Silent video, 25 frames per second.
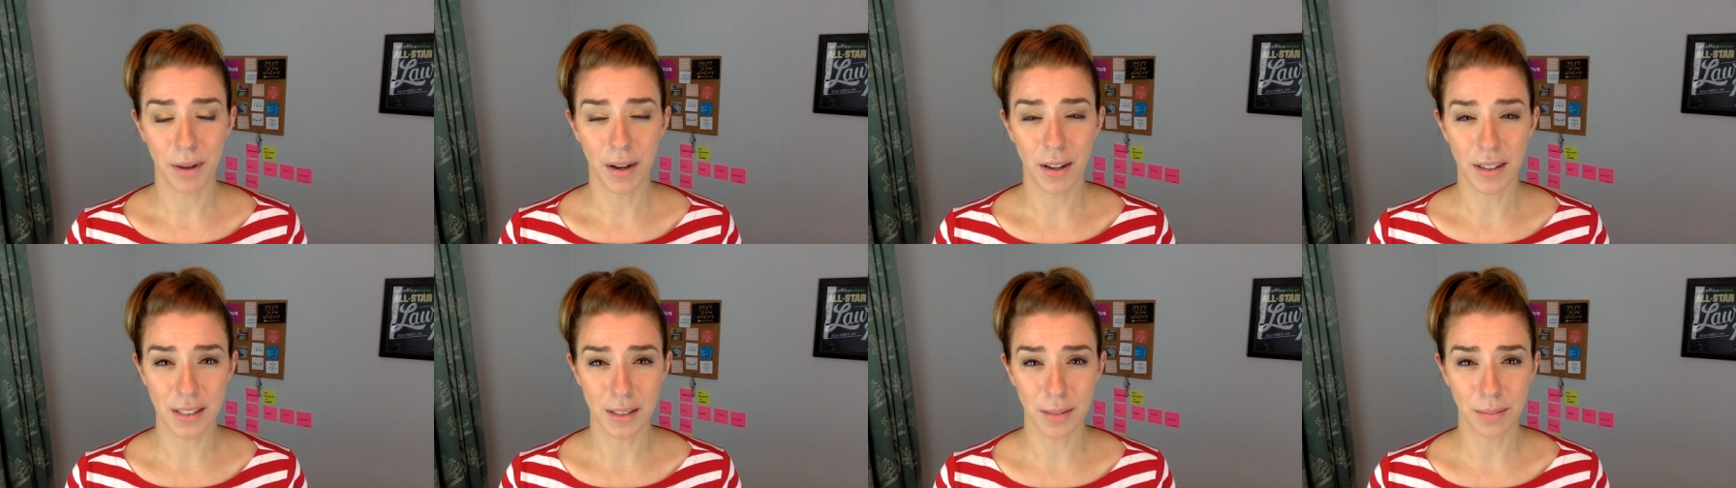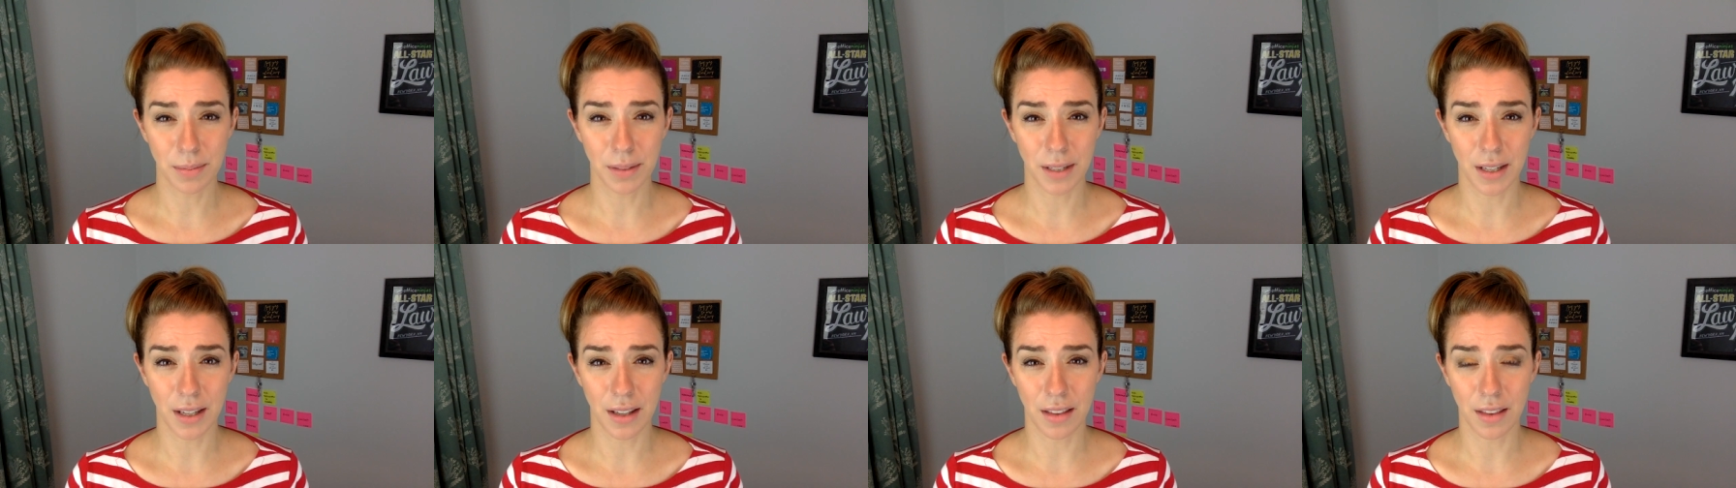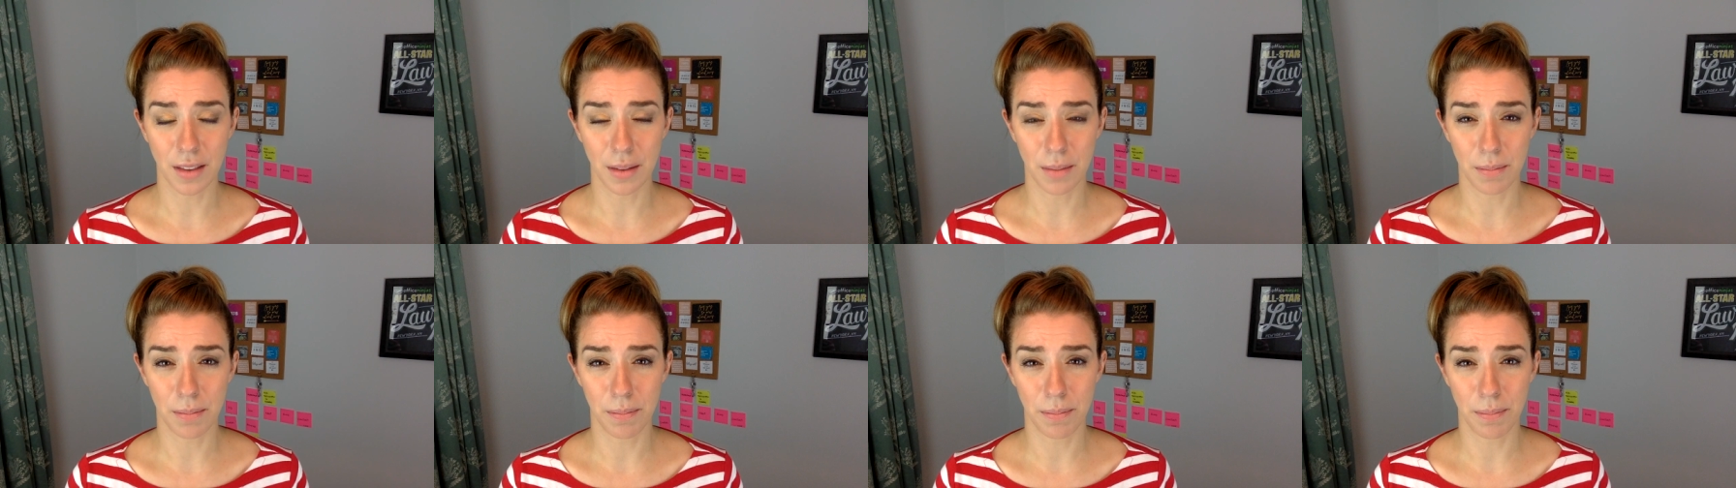possibly
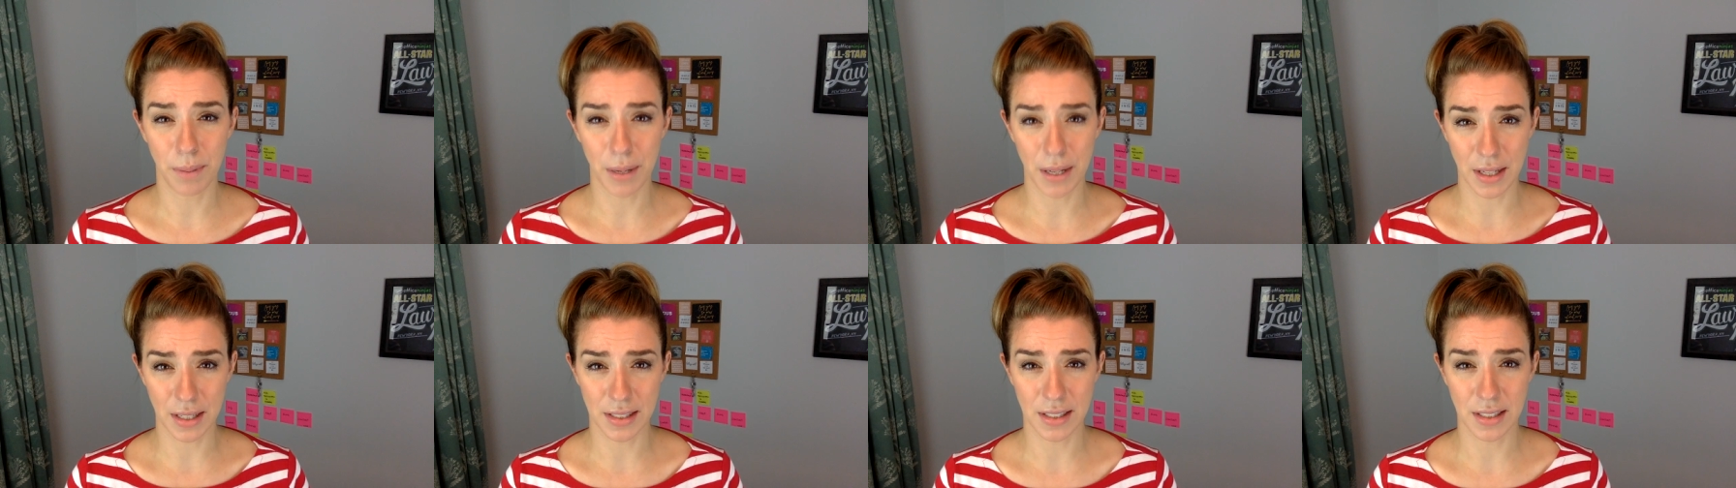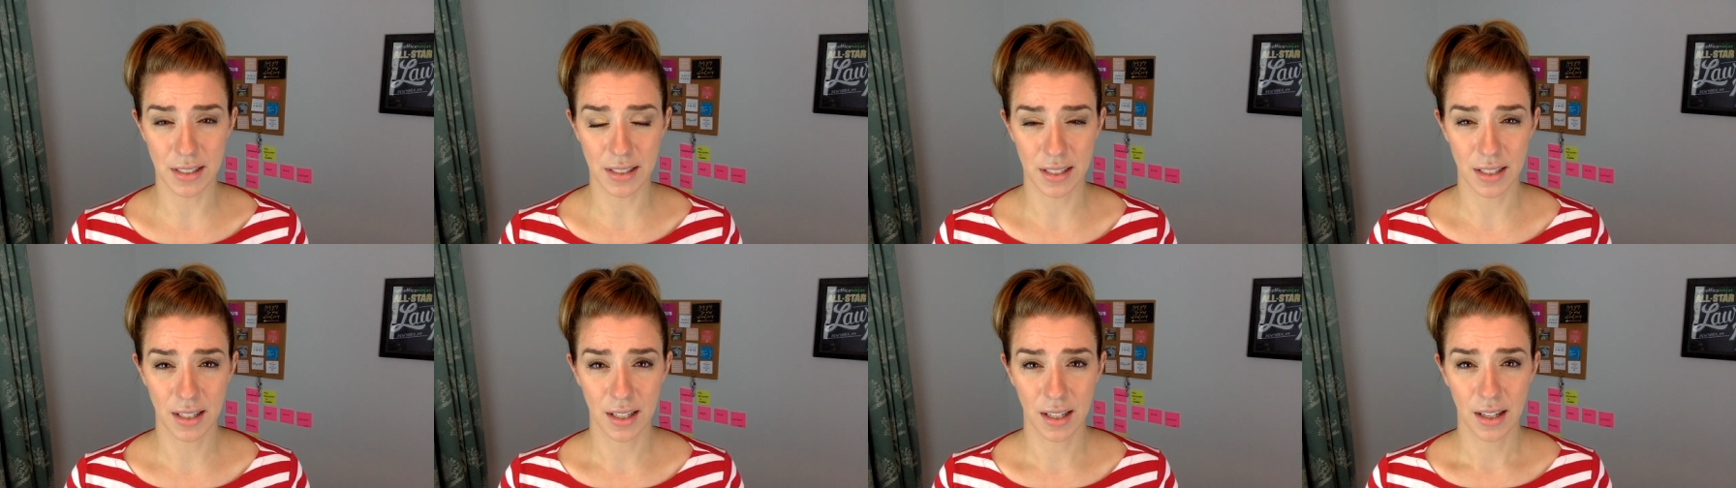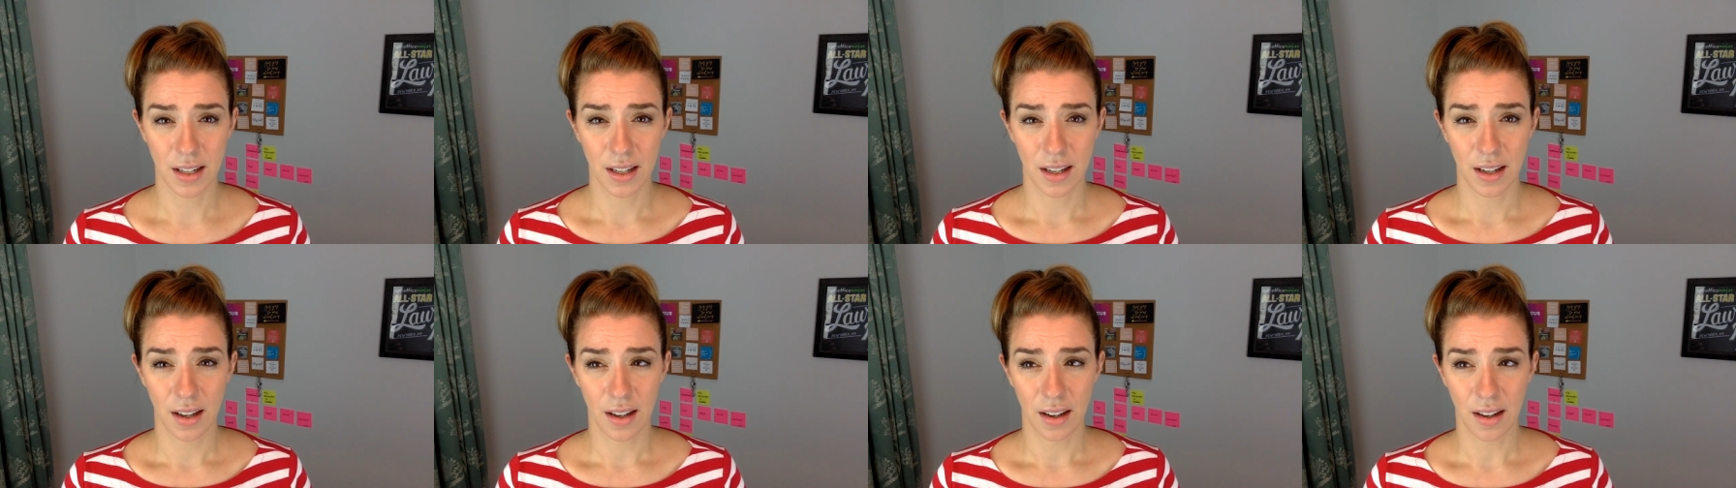the biggest
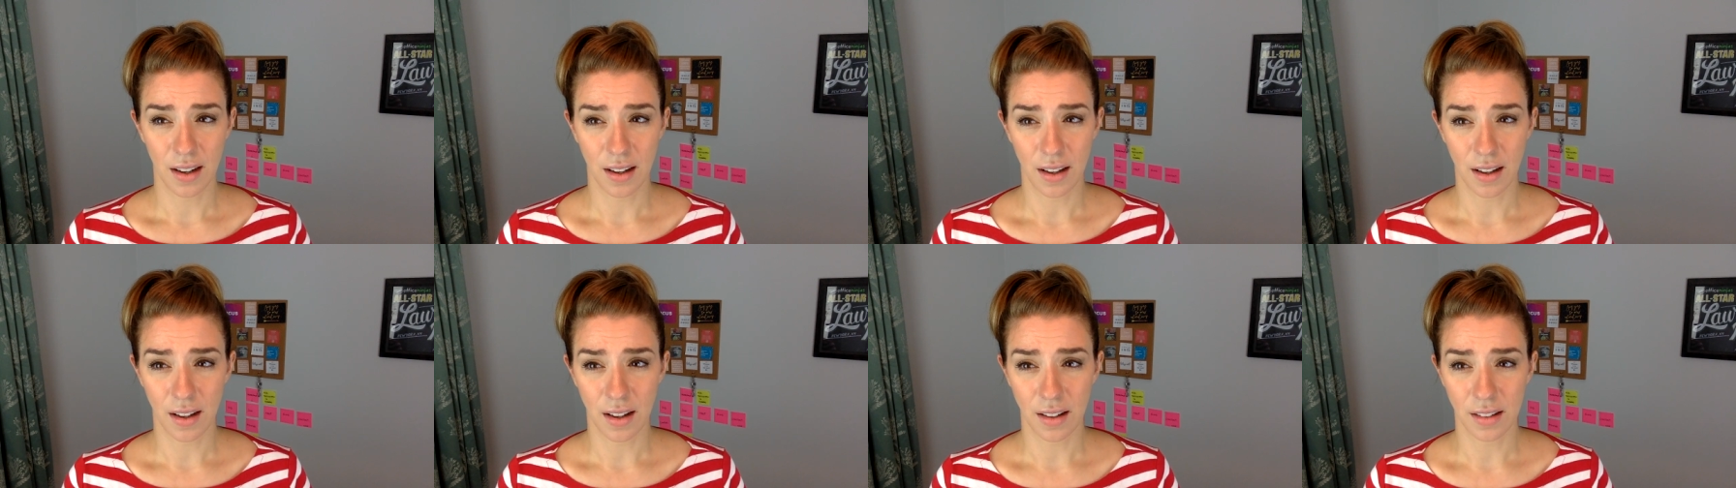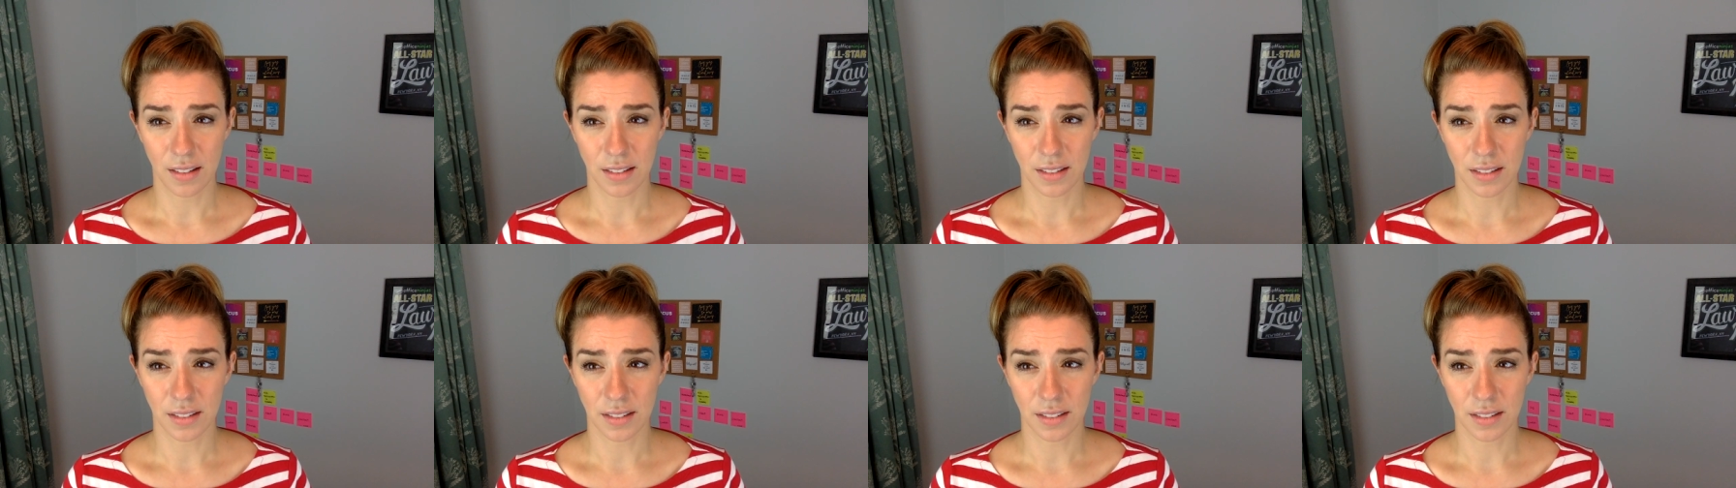uh,